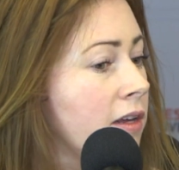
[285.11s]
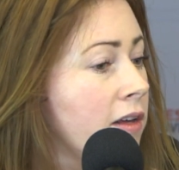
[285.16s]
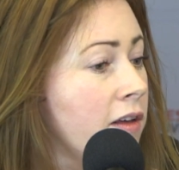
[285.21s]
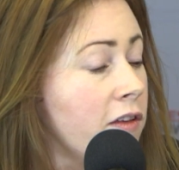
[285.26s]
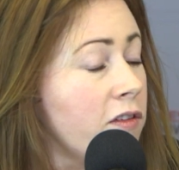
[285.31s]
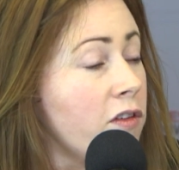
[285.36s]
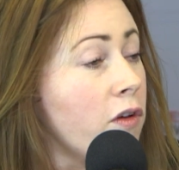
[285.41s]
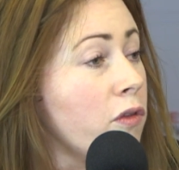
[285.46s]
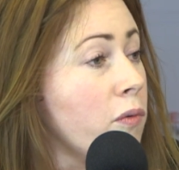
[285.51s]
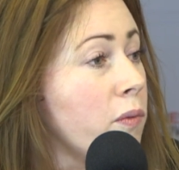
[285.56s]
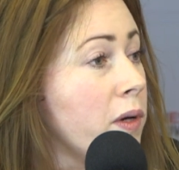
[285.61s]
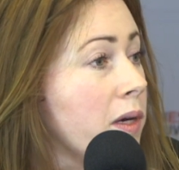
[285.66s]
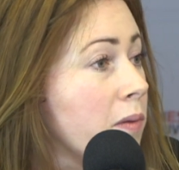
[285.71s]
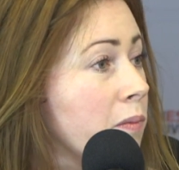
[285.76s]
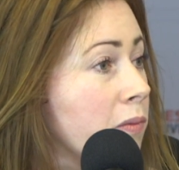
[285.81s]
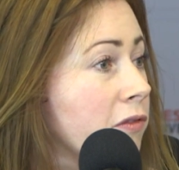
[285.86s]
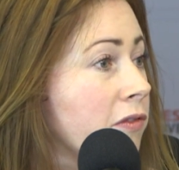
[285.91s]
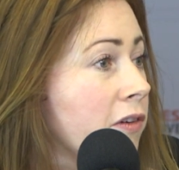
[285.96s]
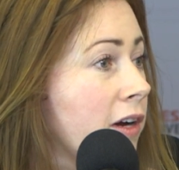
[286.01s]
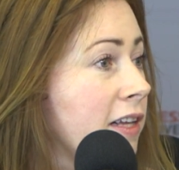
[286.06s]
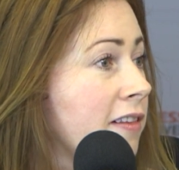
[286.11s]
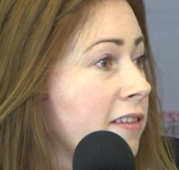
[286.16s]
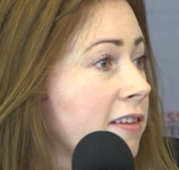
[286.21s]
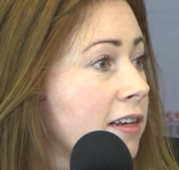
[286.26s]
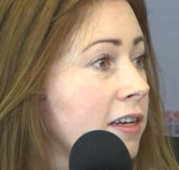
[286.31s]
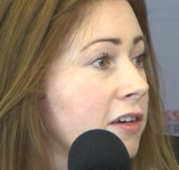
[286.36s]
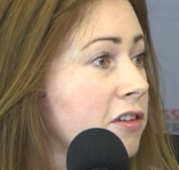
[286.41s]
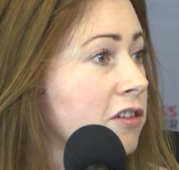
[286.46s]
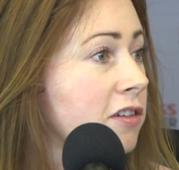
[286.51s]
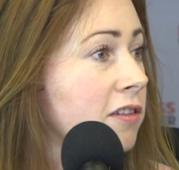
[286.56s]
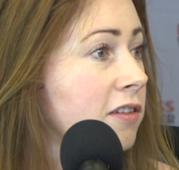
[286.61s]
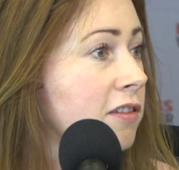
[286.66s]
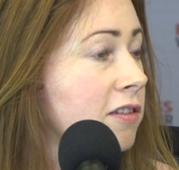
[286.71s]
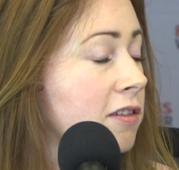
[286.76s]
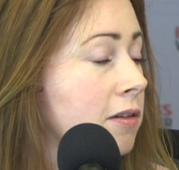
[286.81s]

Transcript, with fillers: so that we can provide solutions to